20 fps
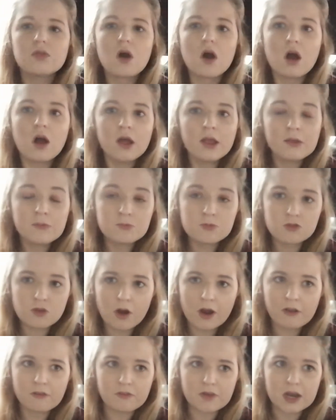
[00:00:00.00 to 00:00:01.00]
I
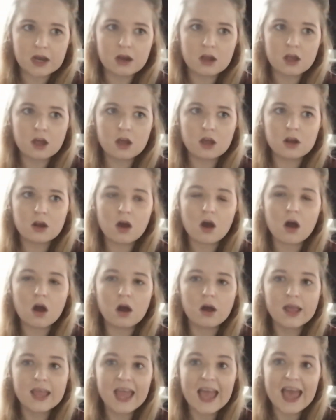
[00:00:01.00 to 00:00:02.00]
drive in, and
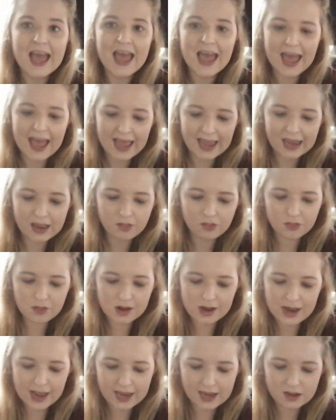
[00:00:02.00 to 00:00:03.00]
I hate the
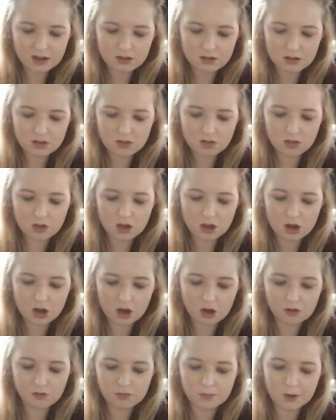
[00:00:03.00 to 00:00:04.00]
lanes that
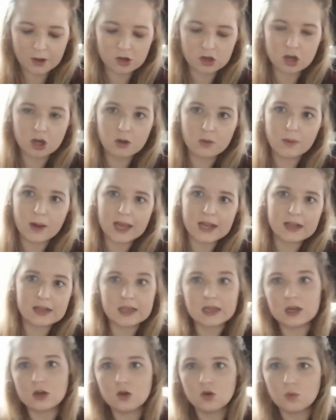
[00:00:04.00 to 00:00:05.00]
go from like two lanes
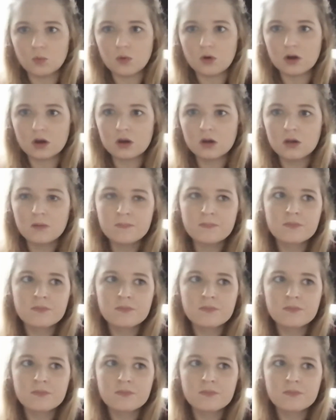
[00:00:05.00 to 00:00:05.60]
into one.